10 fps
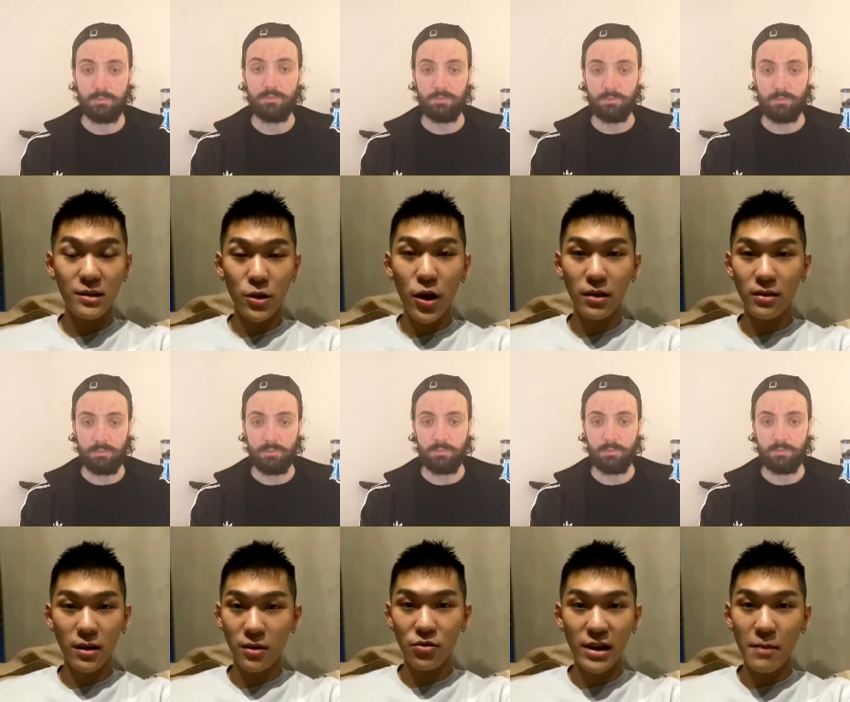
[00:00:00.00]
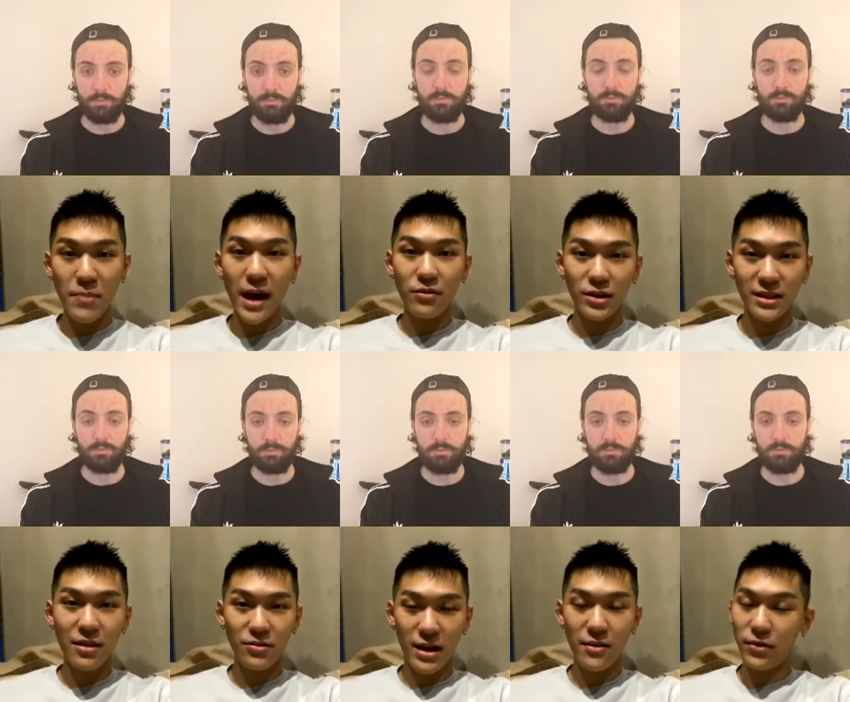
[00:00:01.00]
Speaker 1: not a really bad result,
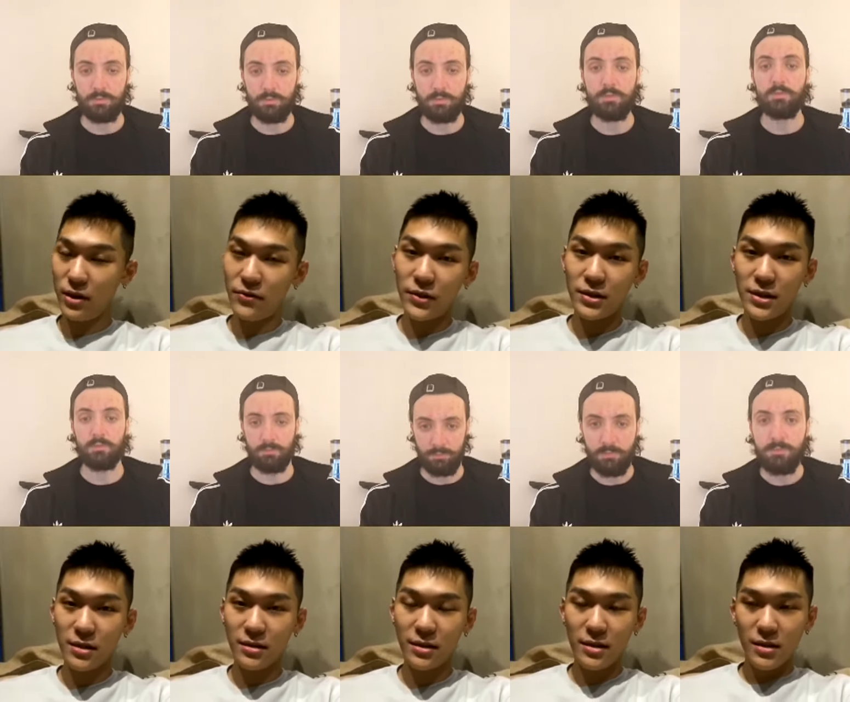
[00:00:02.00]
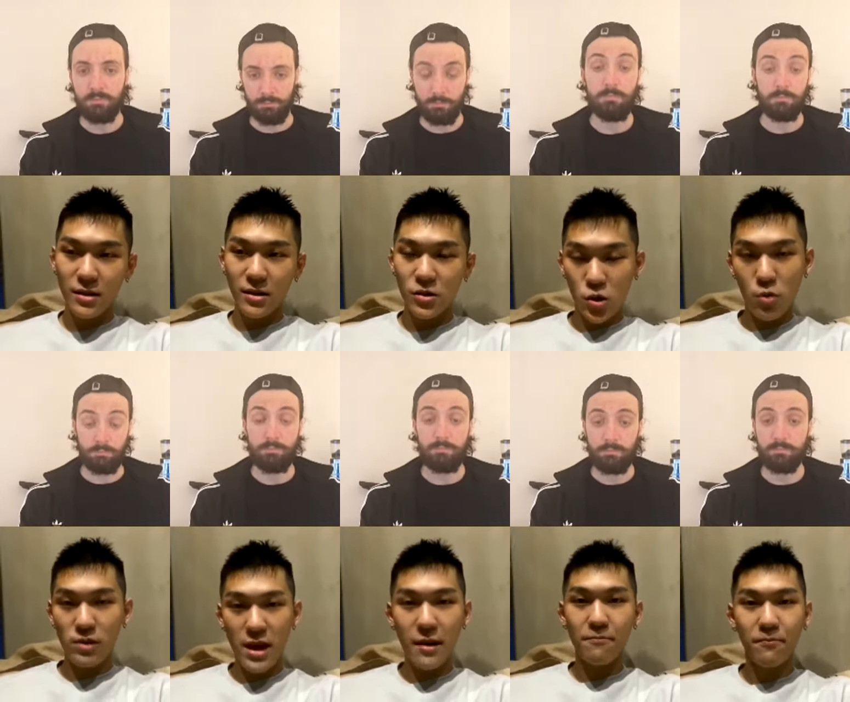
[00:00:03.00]
right, for the first year. So
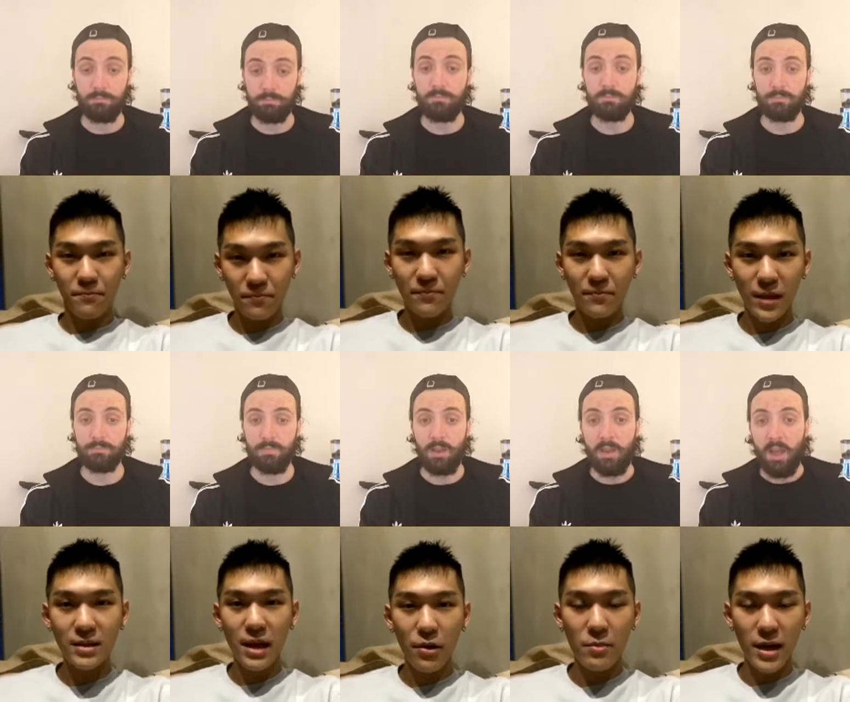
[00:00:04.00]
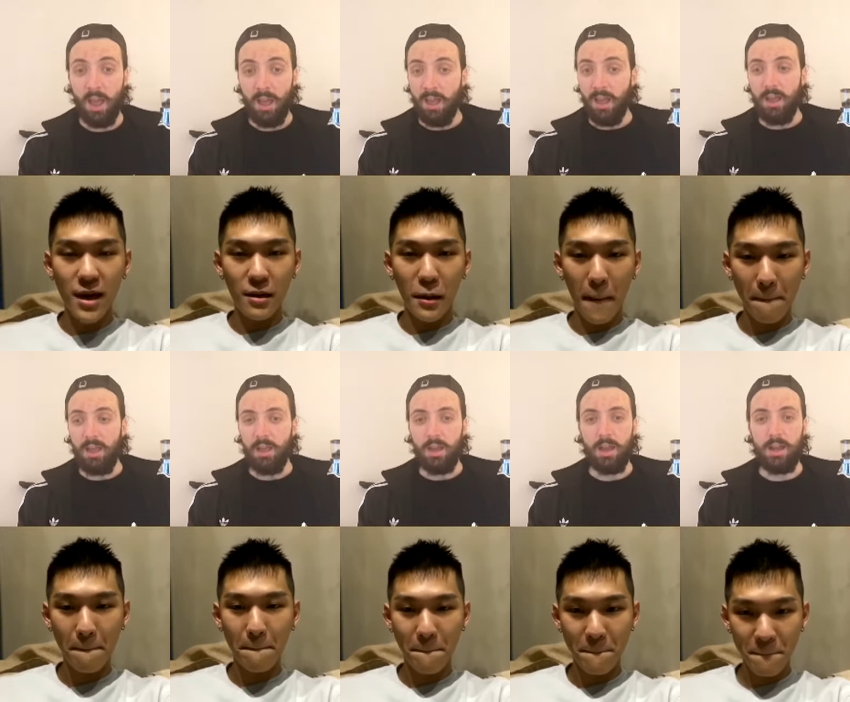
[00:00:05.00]
yeah, that's how I began.
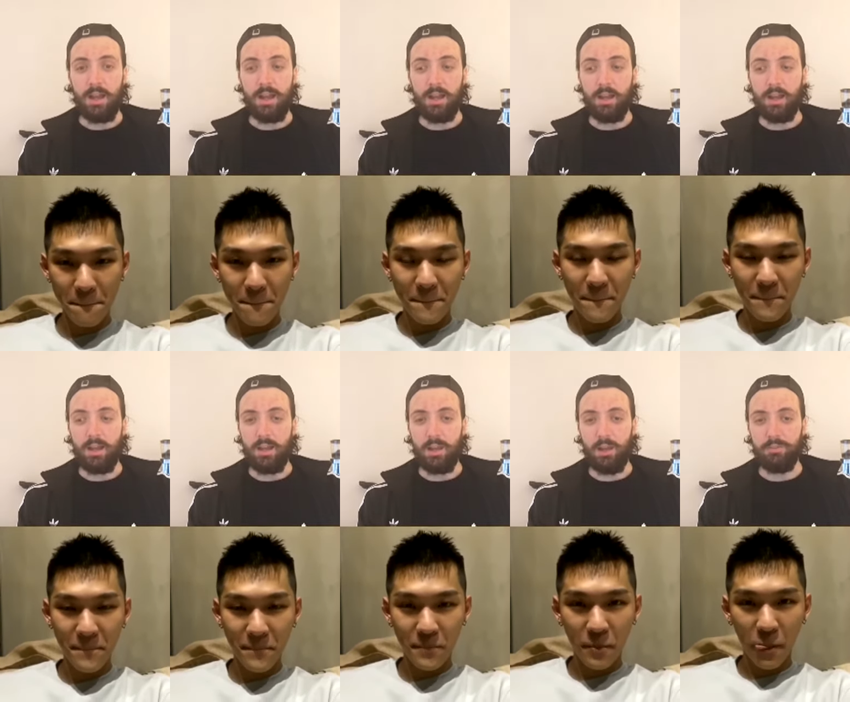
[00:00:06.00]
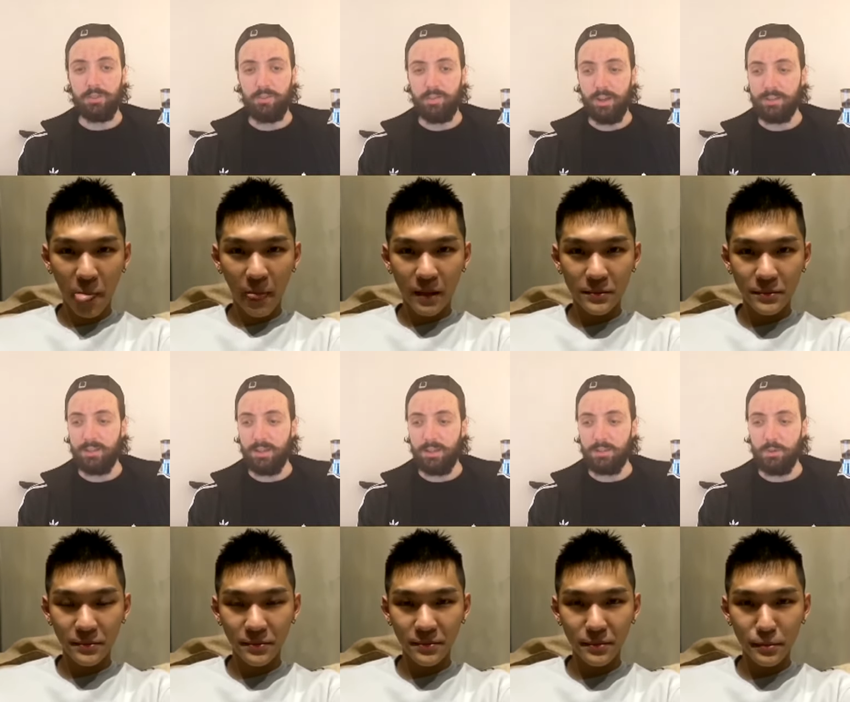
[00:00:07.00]
Speaker 2: And I and I love the fact
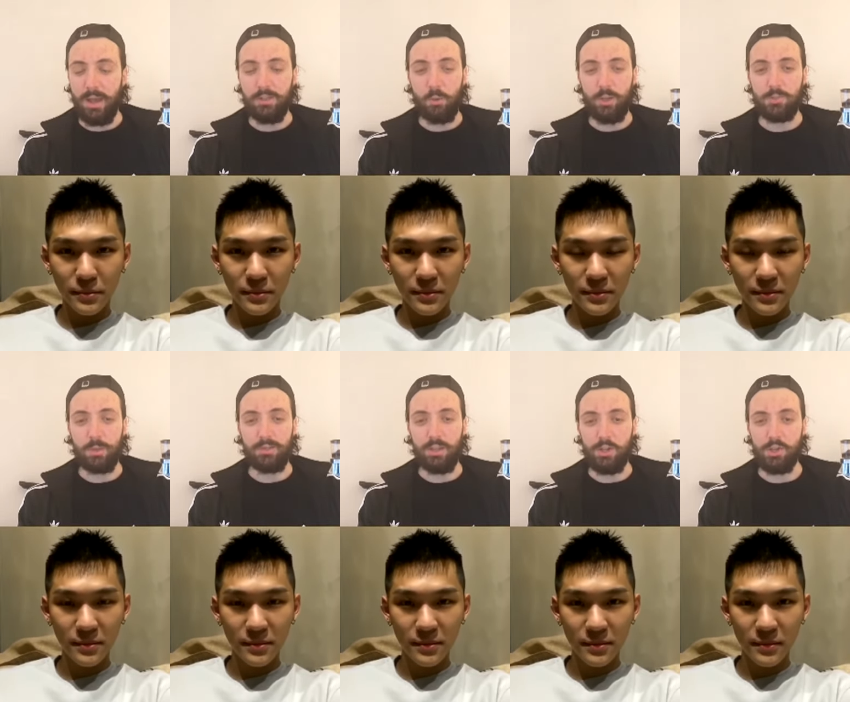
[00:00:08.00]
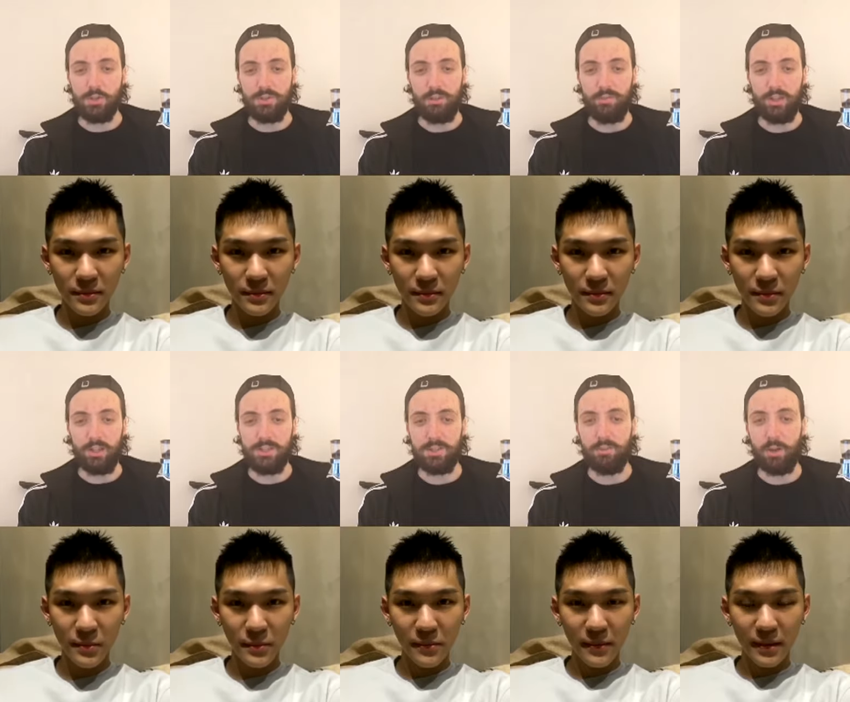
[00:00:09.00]
that you had no expectations. I think
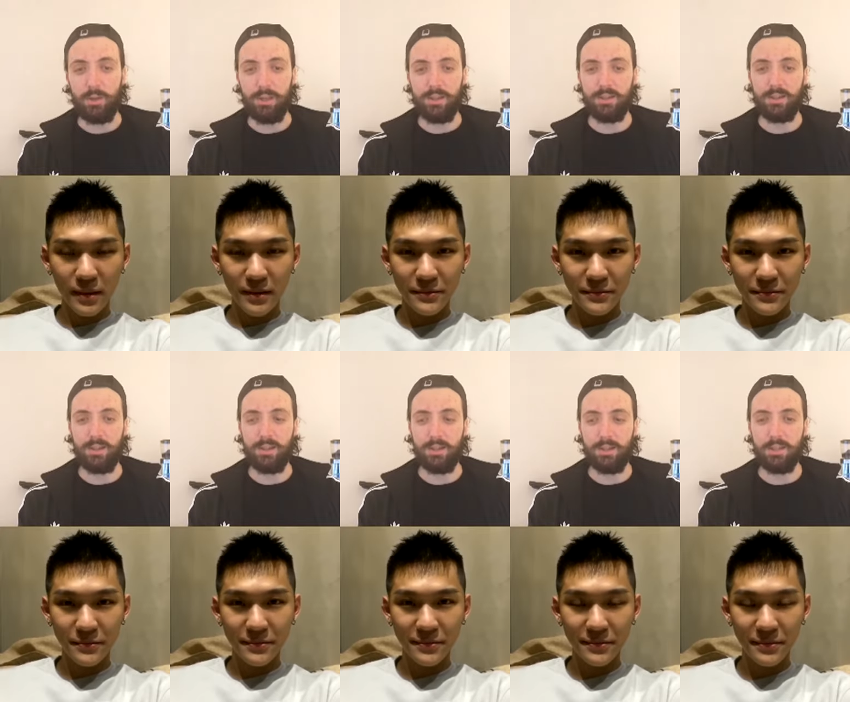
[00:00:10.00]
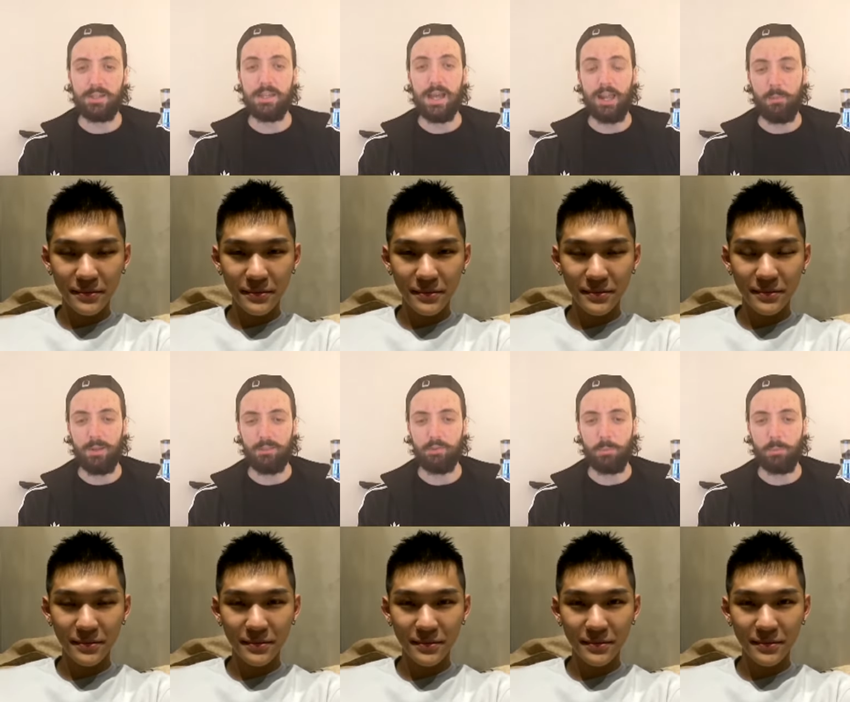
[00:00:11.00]
it's a very a uh, key element for